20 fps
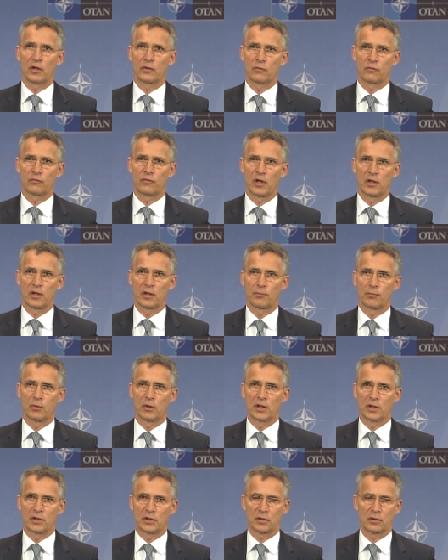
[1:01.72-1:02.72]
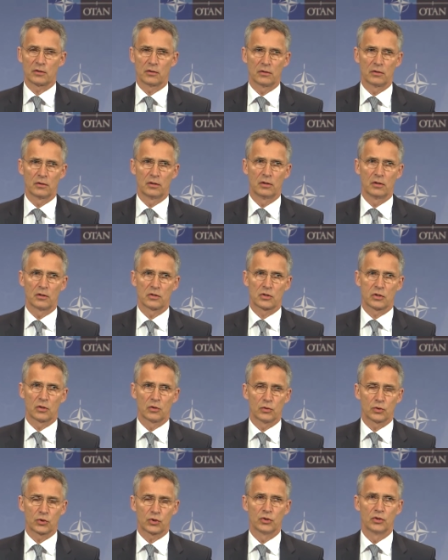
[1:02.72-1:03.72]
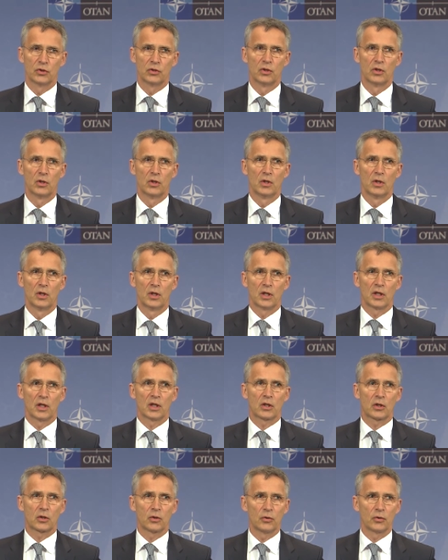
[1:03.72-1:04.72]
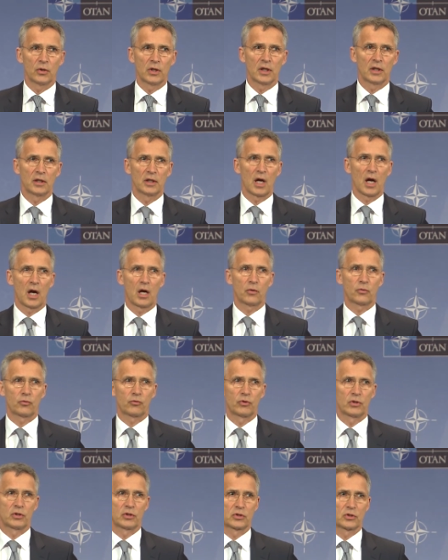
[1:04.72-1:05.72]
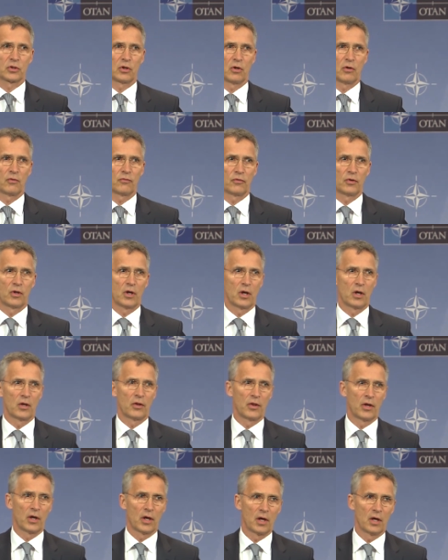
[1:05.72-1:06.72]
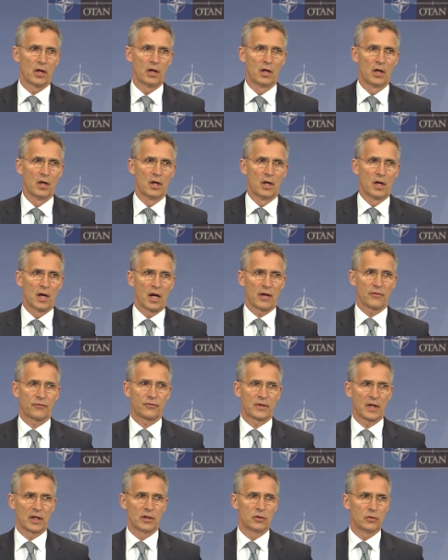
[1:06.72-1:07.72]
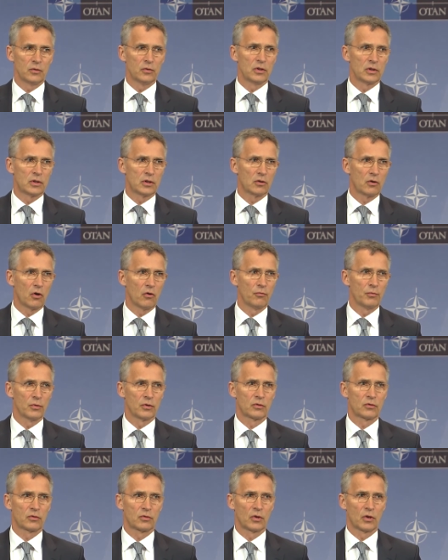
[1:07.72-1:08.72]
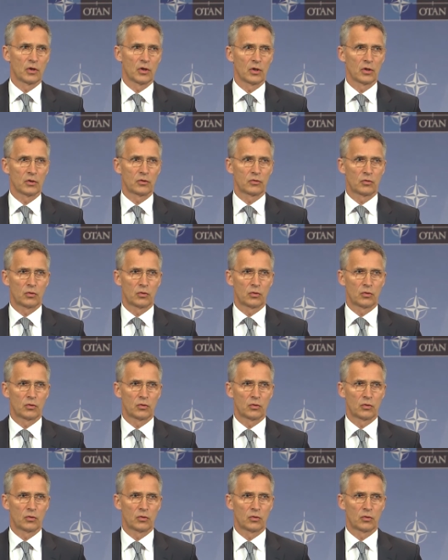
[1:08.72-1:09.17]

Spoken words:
to find a political solution, including the outreach of the Afghan unity government to